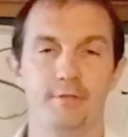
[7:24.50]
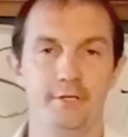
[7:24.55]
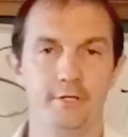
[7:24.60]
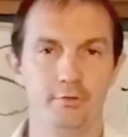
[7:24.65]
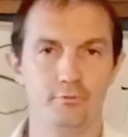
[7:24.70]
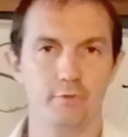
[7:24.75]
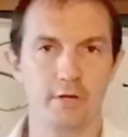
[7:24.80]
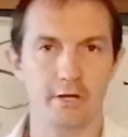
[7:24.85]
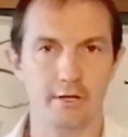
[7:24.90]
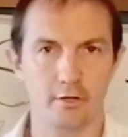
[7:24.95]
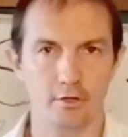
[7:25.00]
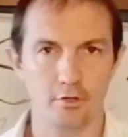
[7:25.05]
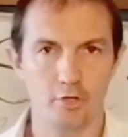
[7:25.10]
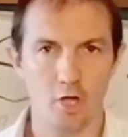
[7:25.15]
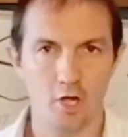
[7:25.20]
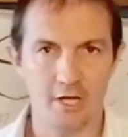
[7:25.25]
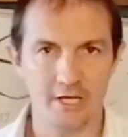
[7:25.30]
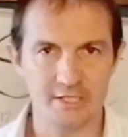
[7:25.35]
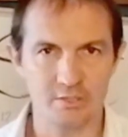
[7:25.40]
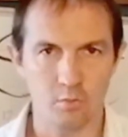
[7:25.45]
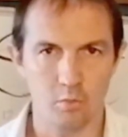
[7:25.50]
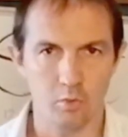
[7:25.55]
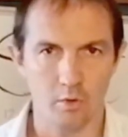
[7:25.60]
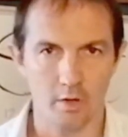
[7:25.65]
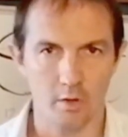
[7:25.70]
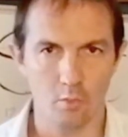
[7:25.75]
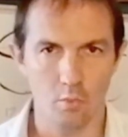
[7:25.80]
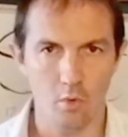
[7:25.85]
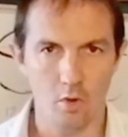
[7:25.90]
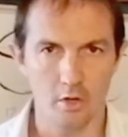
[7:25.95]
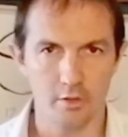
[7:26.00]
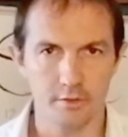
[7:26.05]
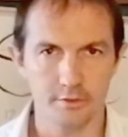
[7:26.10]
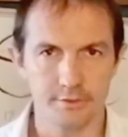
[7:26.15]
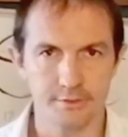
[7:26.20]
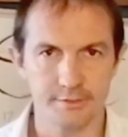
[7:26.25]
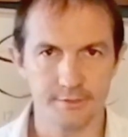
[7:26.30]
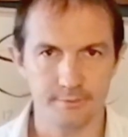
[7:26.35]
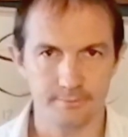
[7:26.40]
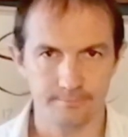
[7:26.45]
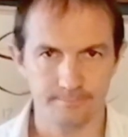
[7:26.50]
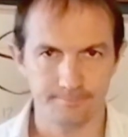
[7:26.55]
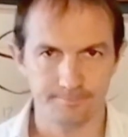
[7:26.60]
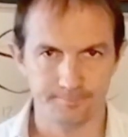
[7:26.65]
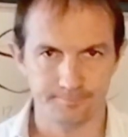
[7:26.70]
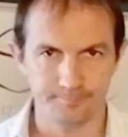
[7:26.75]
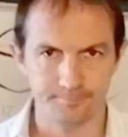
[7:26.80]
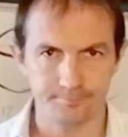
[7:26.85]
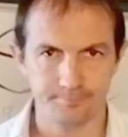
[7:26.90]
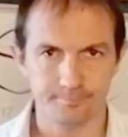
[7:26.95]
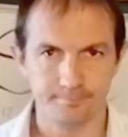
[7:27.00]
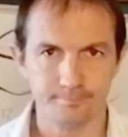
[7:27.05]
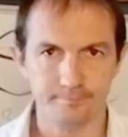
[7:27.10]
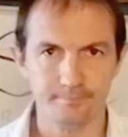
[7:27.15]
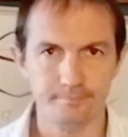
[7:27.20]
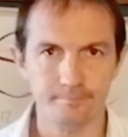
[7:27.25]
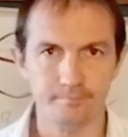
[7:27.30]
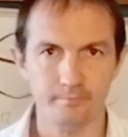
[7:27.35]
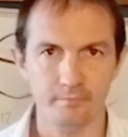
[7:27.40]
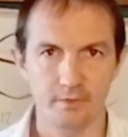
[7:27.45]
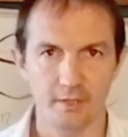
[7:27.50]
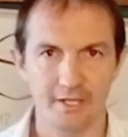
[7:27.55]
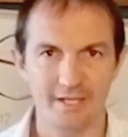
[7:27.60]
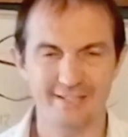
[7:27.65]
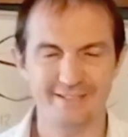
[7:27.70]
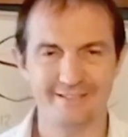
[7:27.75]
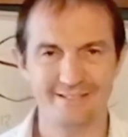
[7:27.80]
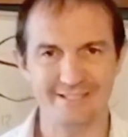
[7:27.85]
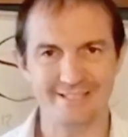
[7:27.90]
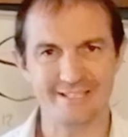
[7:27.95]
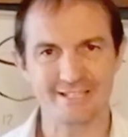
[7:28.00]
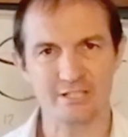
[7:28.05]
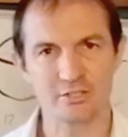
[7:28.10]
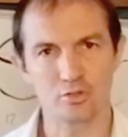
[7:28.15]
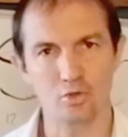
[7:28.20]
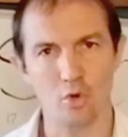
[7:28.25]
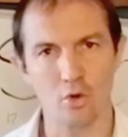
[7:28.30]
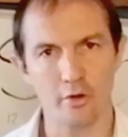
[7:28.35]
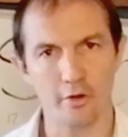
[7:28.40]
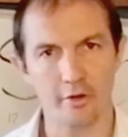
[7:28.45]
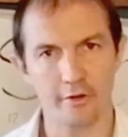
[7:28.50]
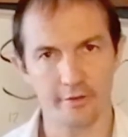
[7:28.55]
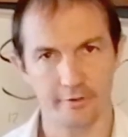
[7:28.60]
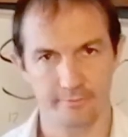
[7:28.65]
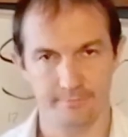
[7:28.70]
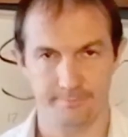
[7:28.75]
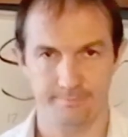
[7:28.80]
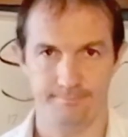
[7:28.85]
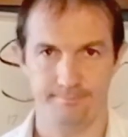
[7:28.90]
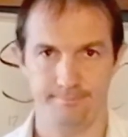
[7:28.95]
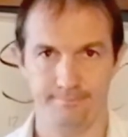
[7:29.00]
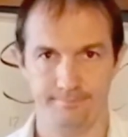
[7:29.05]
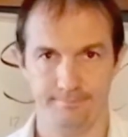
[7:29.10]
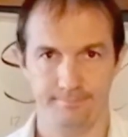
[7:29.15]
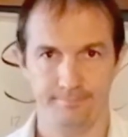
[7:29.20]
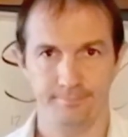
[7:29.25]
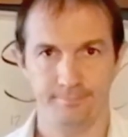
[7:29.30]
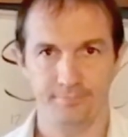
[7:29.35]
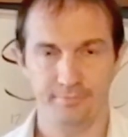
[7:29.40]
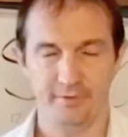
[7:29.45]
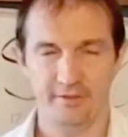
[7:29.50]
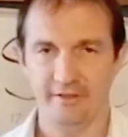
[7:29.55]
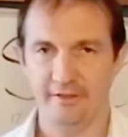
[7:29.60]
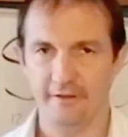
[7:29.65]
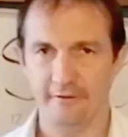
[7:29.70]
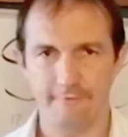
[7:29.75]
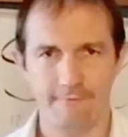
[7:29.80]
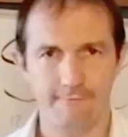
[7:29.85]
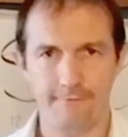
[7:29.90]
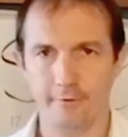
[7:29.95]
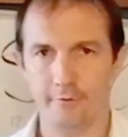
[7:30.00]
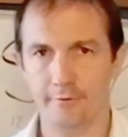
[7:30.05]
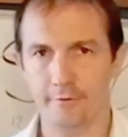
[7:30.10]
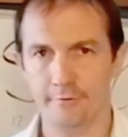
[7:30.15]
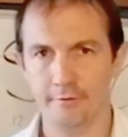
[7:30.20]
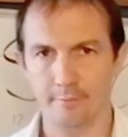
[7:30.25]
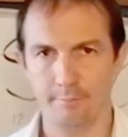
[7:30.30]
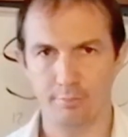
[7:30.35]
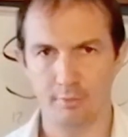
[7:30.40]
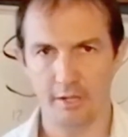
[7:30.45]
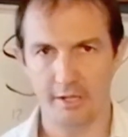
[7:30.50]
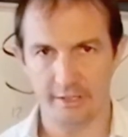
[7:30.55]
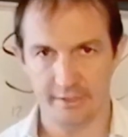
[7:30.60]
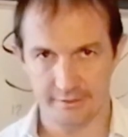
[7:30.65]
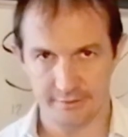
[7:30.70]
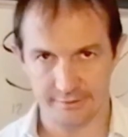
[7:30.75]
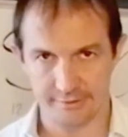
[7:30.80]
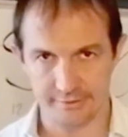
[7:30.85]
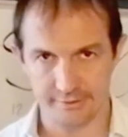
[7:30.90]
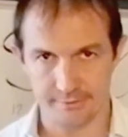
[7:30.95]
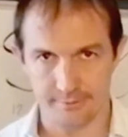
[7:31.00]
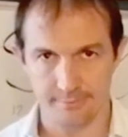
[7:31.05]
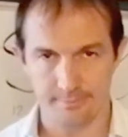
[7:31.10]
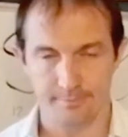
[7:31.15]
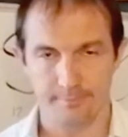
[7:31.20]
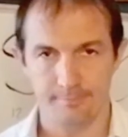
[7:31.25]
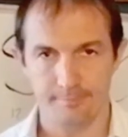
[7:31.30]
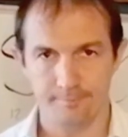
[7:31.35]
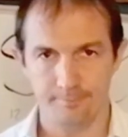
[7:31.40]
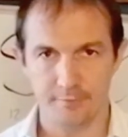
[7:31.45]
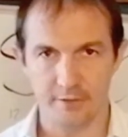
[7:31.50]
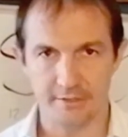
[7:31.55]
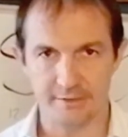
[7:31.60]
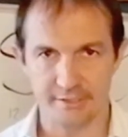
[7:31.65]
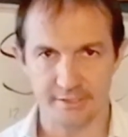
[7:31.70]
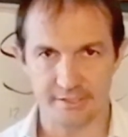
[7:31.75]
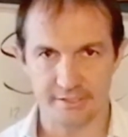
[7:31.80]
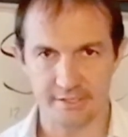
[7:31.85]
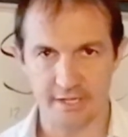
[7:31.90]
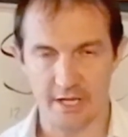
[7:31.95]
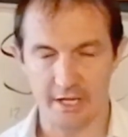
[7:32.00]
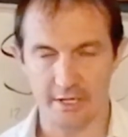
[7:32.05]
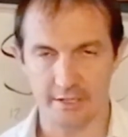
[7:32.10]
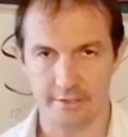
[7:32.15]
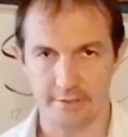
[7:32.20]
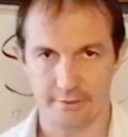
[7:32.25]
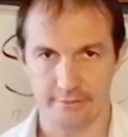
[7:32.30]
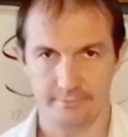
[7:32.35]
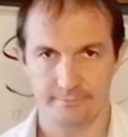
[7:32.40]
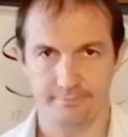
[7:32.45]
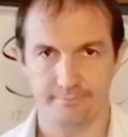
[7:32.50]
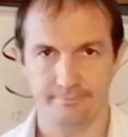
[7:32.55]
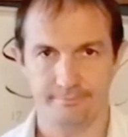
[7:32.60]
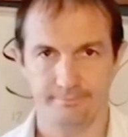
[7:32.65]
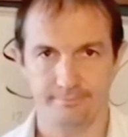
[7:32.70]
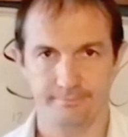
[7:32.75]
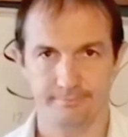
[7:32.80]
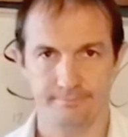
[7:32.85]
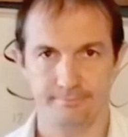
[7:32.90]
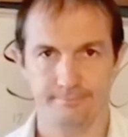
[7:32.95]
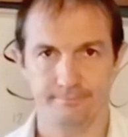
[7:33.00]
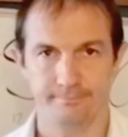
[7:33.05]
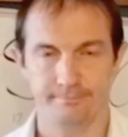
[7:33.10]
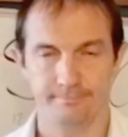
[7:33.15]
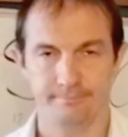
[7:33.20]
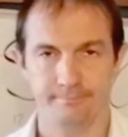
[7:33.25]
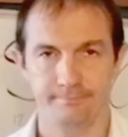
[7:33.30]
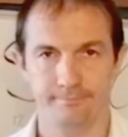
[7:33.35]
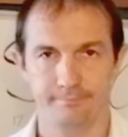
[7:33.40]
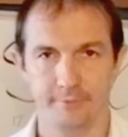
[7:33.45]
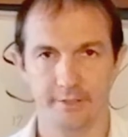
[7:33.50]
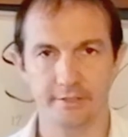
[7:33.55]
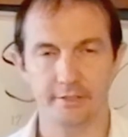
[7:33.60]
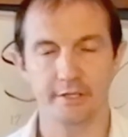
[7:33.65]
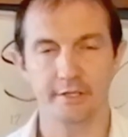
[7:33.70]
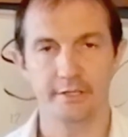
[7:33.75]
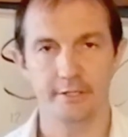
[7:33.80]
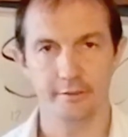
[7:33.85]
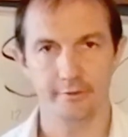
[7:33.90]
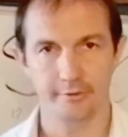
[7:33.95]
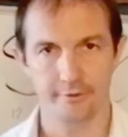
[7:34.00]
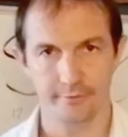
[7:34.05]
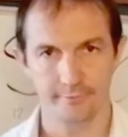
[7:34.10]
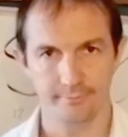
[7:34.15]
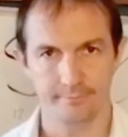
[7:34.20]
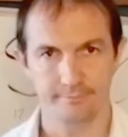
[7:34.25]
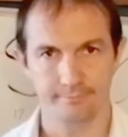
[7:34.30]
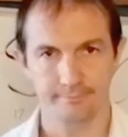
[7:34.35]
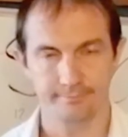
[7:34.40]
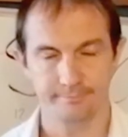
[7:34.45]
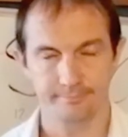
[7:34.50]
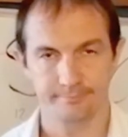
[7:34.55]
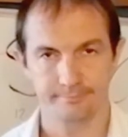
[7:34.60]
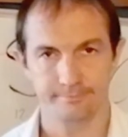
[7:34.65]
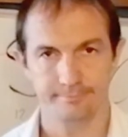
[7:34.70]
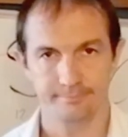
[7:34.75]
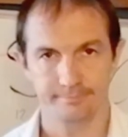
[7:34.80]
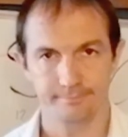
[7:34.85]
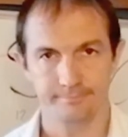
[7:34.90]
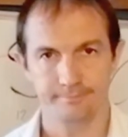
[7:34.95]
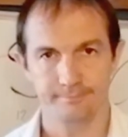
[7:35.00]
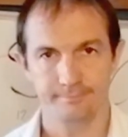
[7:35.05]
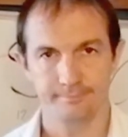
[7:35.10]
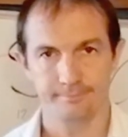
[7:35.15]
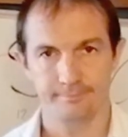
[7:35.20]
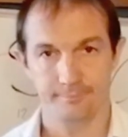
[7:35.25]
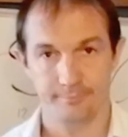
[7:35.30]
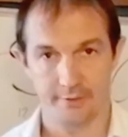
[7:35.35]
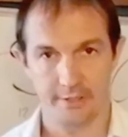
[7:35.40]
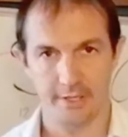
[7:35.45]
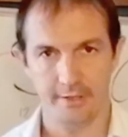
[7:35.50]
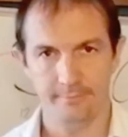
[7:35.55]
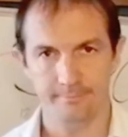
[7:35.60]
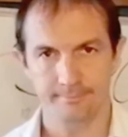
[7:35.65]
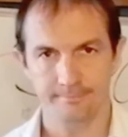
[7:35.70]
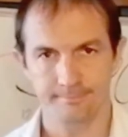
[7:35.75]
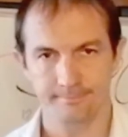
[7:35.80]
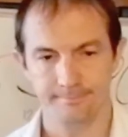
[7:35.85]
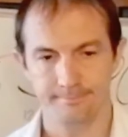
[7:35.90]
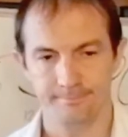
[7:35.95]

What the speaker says: Didn't recognize what it was. It distorted it. It filled in the blanks. It's a snake. It can kill you. Okay?